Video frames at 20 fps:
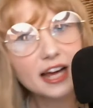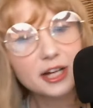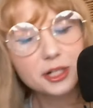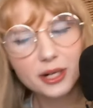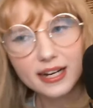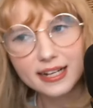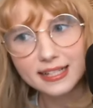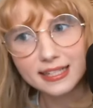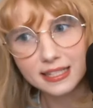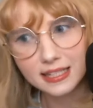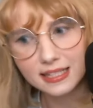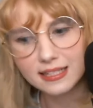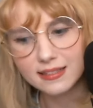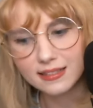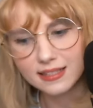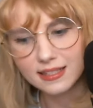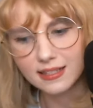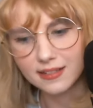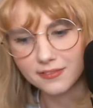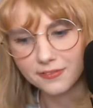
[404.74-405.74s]
tried to
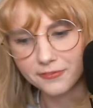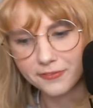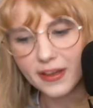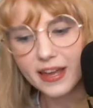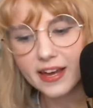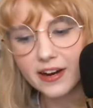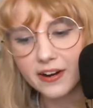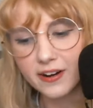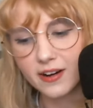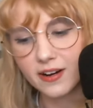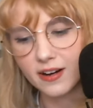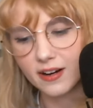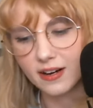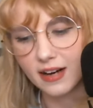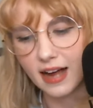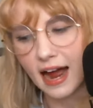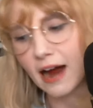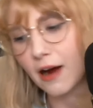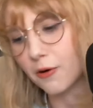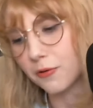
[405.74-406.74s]
figure
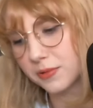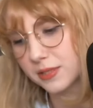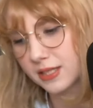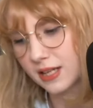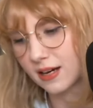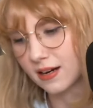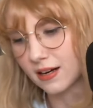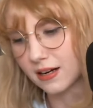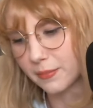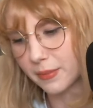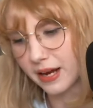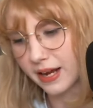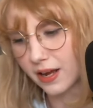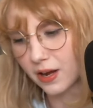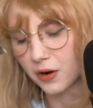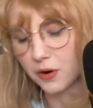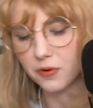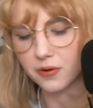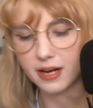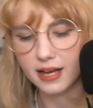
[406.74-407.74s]
out on my
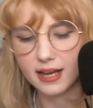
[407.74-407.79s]
own,